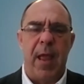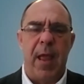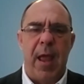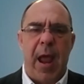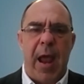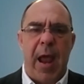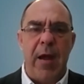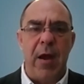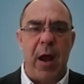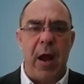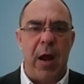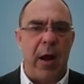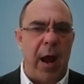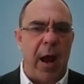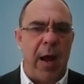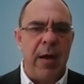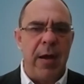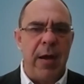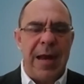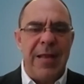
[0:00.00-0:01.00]
And
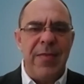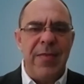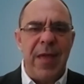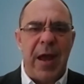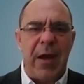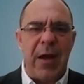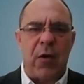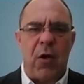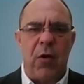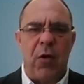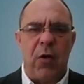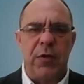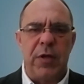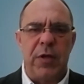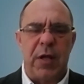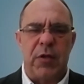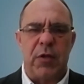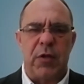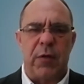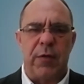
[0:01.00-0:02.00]
in that
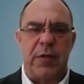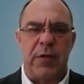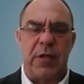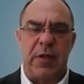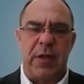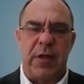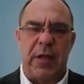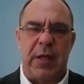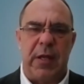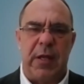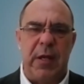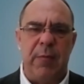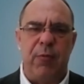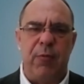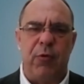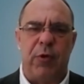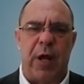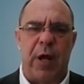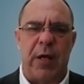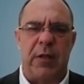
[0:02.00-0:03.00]
context, obviously, the Hebrew
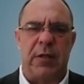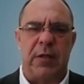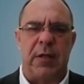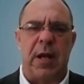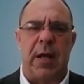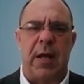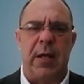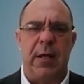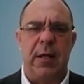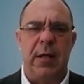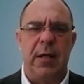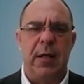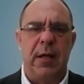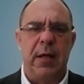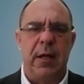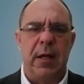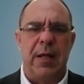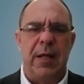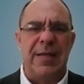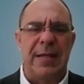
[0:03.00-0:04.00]
date today
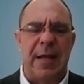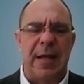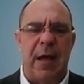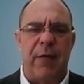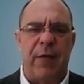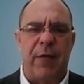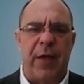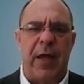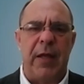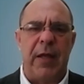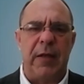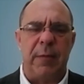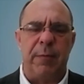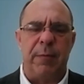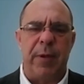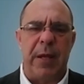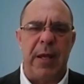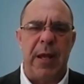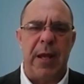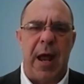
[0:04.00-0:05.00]
is Kafchet
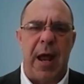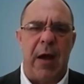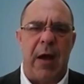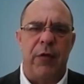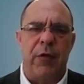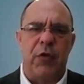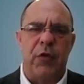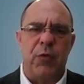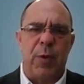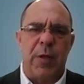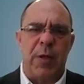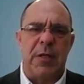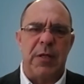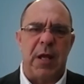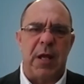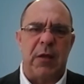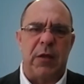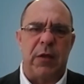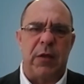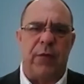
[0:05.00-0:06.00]
Be'iyar, the
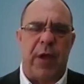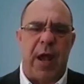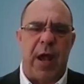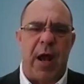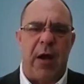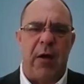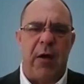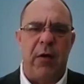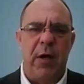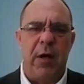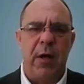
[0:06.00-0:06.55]
28th of Iyar.